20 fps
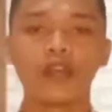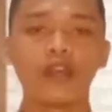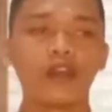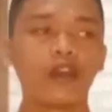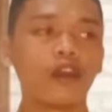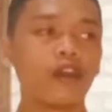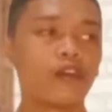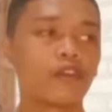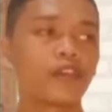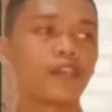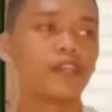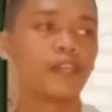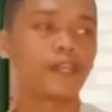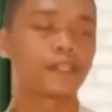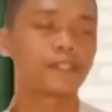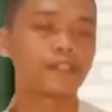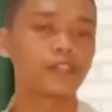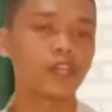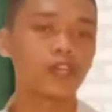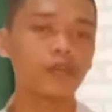Okay,
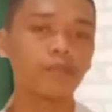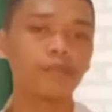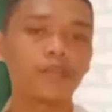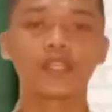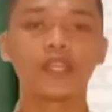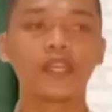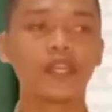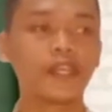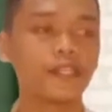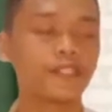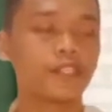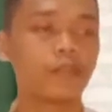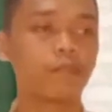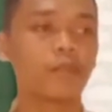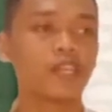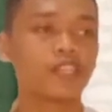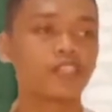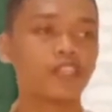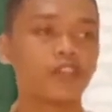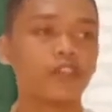next up, here's the
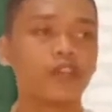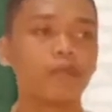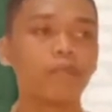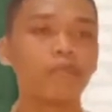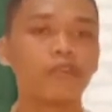picture number